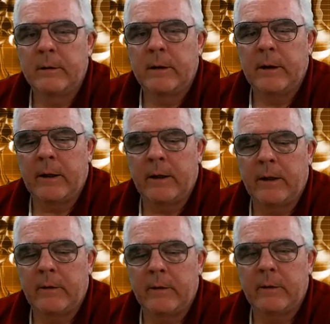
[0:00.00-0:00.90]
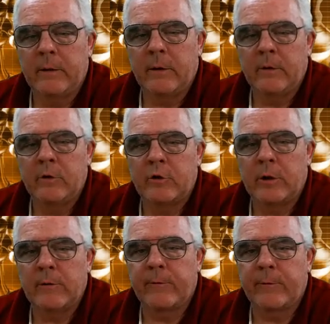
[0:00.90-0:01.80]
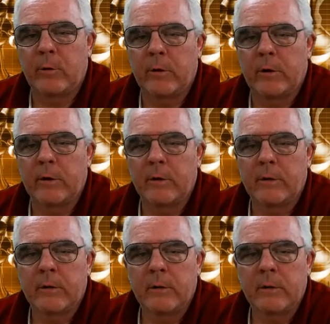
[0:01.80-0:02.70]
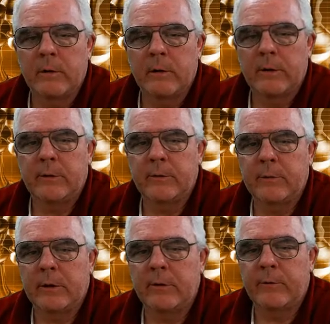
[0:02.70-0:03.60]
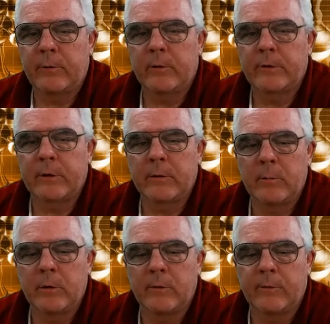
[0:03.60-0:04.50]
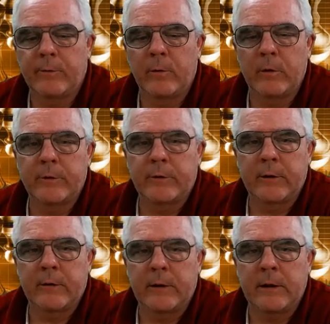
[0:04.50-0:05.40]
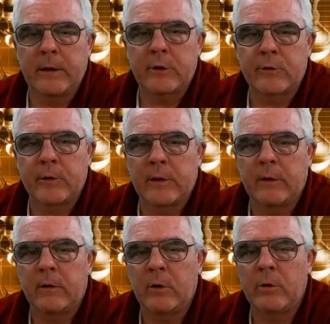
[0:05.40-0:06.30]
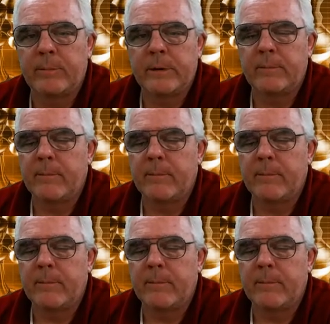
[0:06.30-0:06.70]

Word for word: And g4 is a very forcing move, forcing the h-file open.